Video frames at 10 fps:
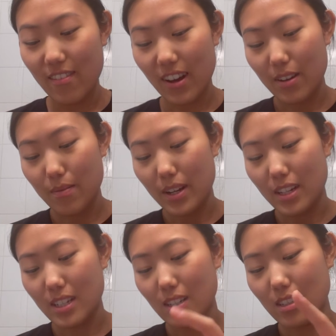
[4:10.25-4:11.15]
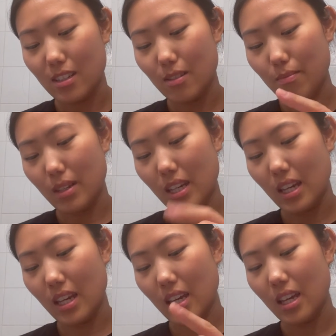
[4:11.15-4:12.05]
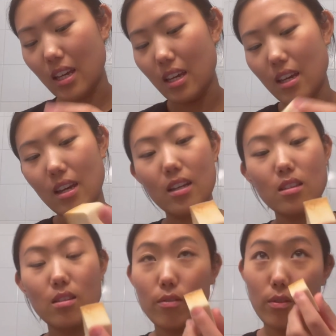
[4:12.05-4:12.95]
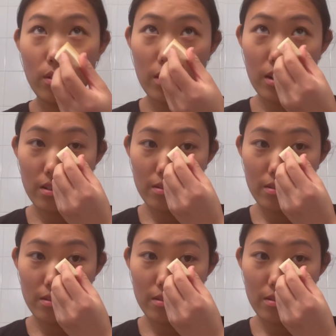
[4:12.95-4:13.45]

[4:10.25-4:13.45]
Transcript: recommended it to me at Sephora.